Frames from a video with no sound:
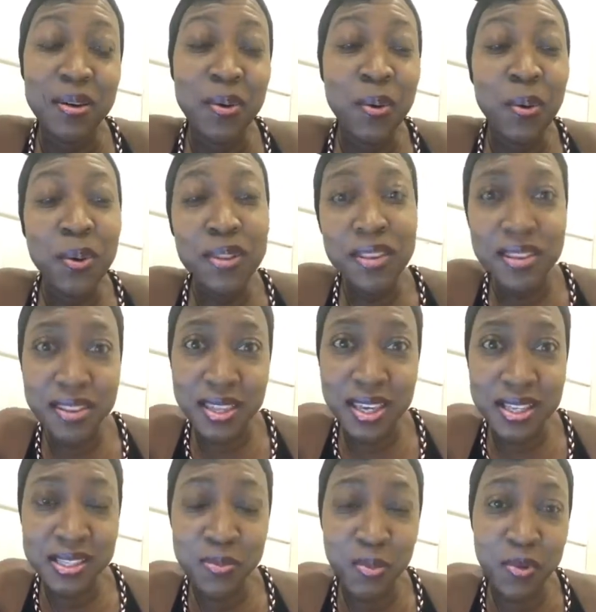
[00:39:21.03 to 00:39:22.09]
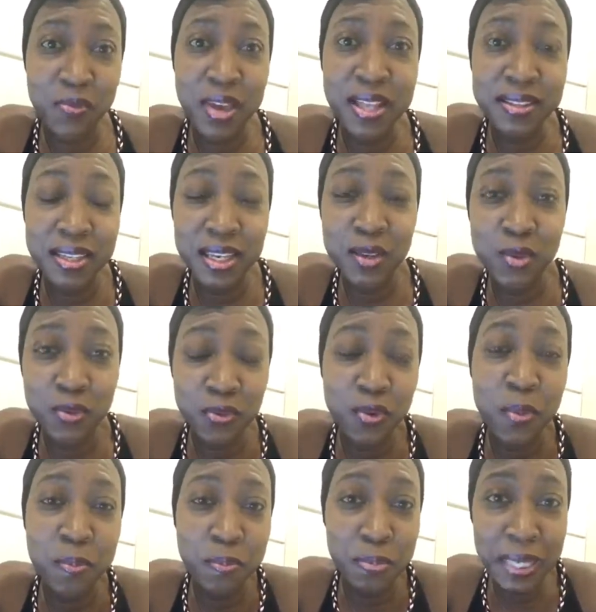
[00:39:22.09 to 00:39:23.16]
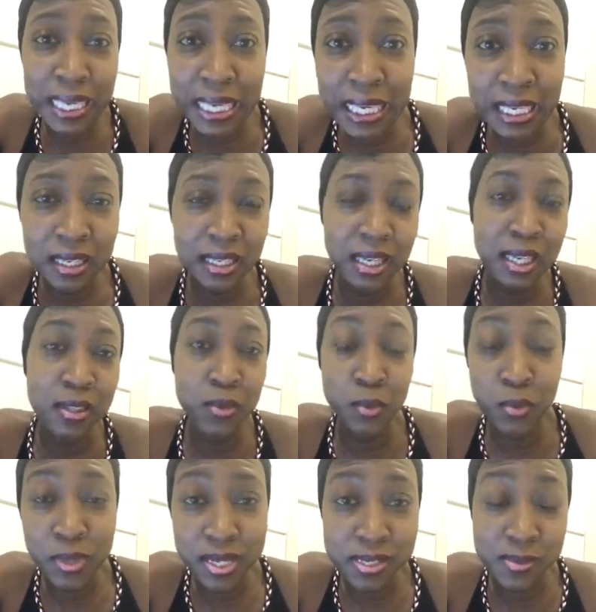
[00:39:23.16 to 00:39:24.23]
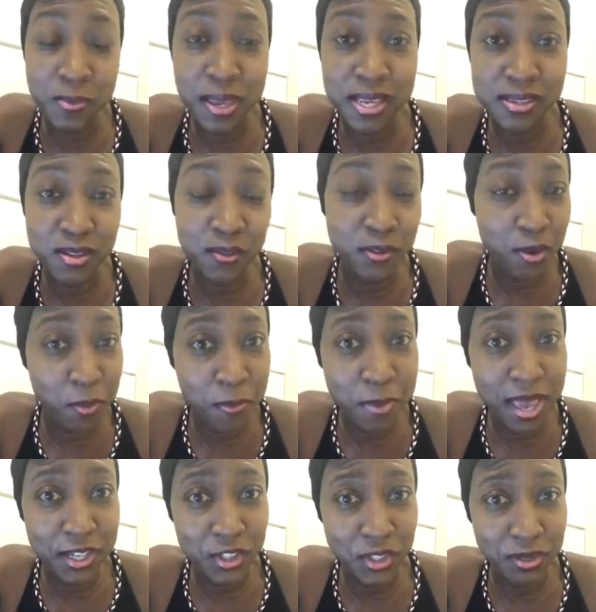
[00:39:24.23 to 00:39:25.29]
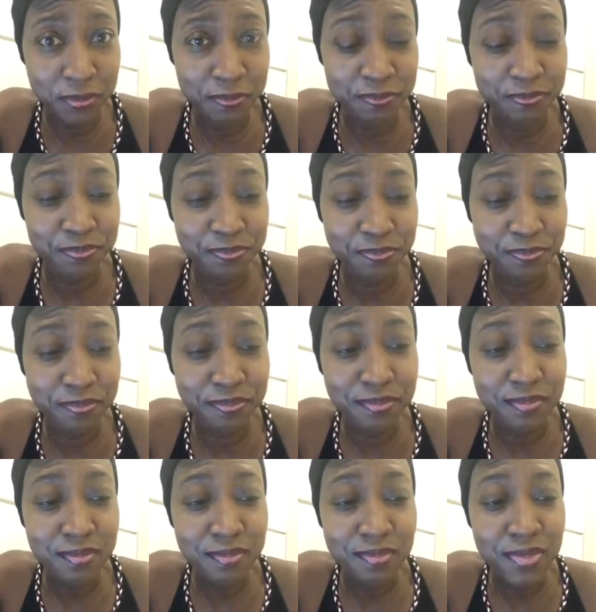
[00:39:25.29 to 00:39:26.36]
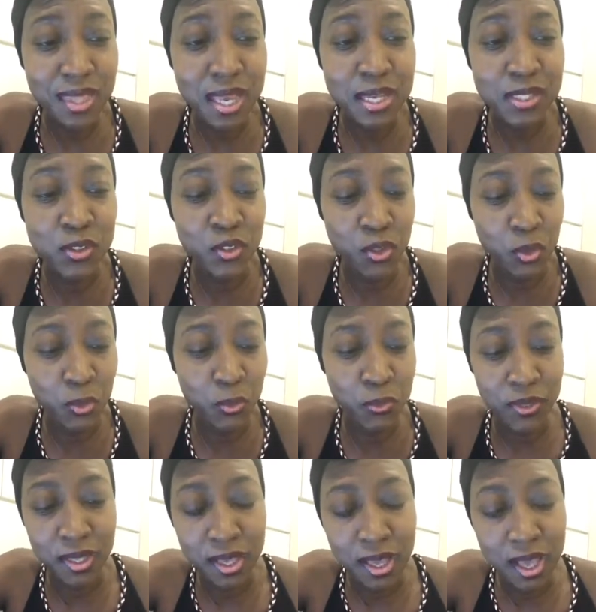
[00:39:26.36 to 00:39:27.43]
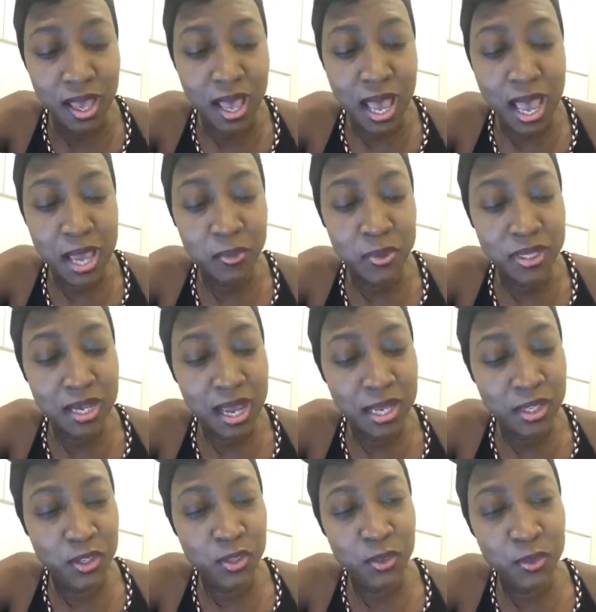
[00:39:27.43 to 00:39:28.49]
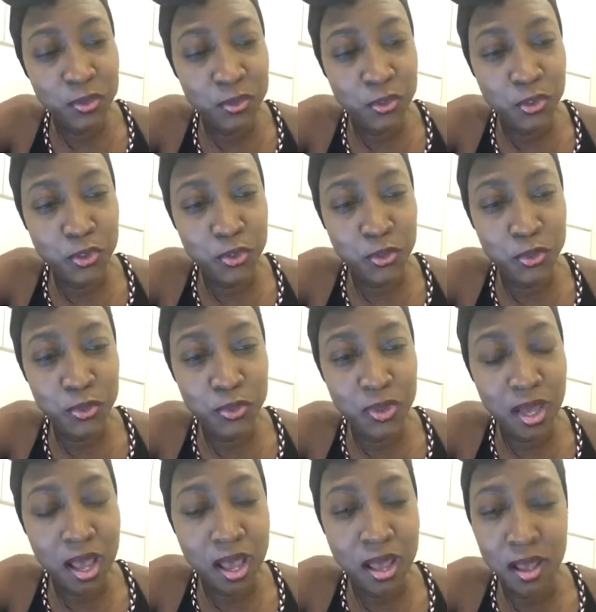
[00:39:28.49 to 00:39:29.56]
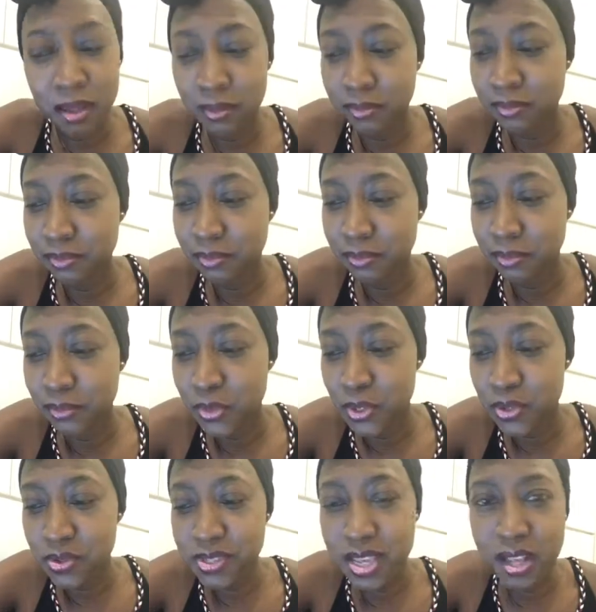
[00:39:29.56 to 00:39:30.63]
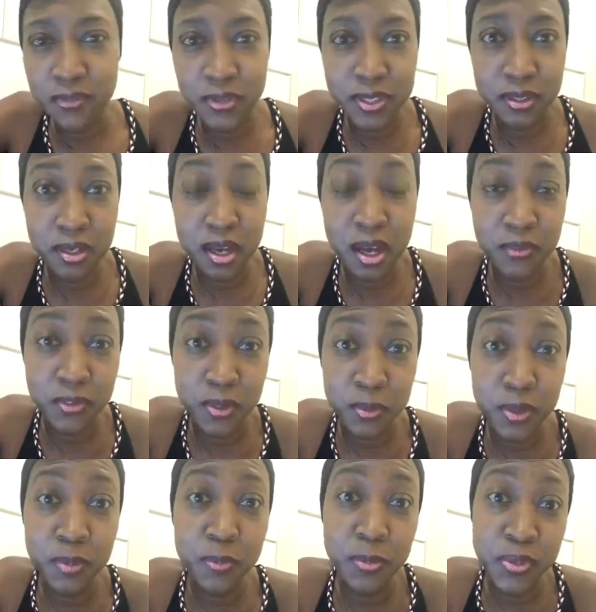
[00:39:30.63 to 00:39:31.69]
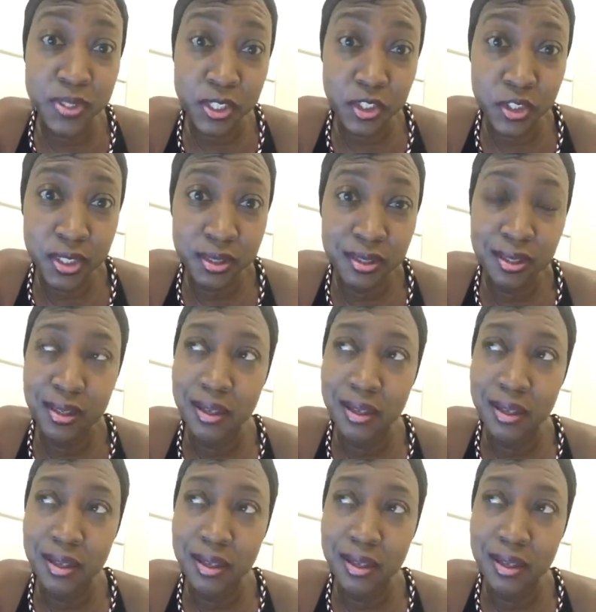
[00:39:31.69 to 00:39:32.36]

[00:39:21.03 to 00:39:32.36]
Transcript: all the things preventing you from being in the real space of compassion. So I would like you to put yourself in a comfortable position,